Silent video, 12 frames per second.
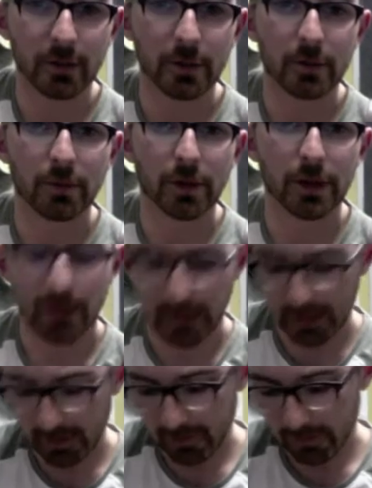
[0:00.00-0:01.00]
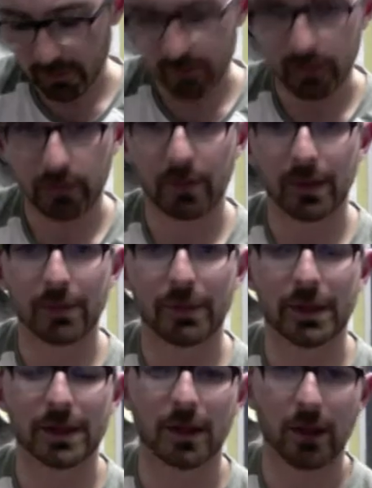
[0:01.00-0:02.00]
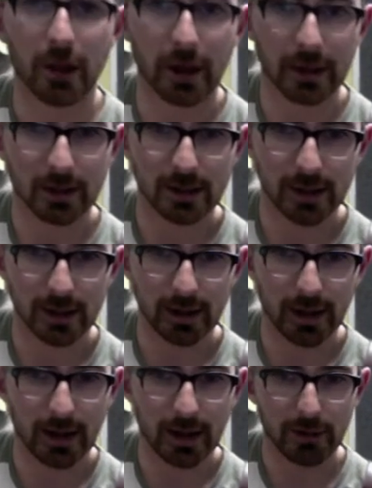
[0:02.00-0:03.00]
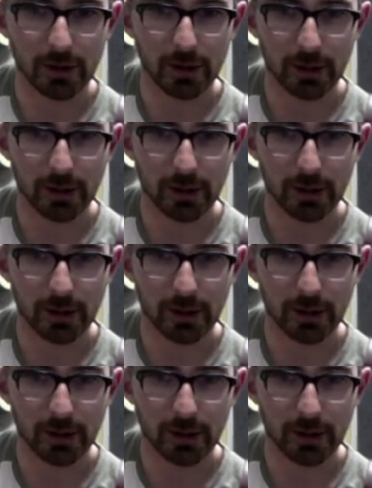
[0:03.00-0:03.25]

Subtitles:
of breath there because I like the sound of that harmonic.